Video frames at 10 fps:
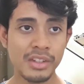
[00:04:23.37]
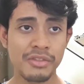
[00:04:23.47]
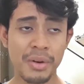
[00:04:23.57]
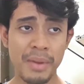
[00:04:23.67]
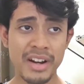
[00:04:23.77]

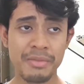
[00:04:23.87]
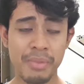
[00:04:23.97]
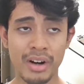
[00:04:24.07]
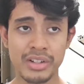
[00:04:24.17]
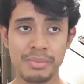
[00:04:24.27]
From my
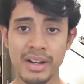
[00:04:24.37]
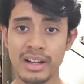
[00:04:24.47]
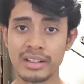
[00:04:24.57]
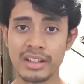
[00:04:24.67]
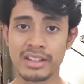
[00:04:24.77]

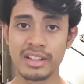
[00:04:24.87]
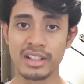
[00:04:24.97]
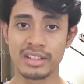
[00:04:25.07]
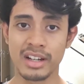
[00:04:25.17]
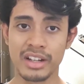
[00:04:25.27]
department, it's
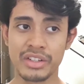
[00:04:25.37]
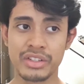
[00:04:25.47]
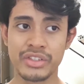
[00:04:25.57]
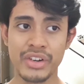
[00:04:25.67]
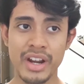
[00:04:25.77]
just like
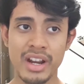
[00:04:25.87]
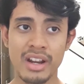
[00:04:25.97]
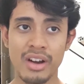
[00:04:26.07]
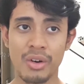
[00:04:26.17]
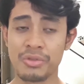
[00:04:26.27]

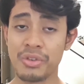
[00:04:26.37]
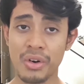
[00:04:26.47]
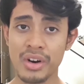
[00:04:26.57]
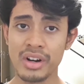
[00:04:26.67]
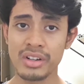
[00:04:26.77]
3 or
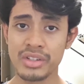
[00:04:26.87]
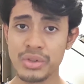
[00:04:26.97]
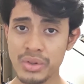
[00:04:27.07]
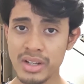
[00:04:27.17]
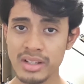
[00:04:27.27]
4
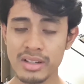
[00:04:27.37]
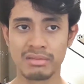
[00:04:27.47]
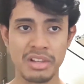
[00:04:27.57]
students.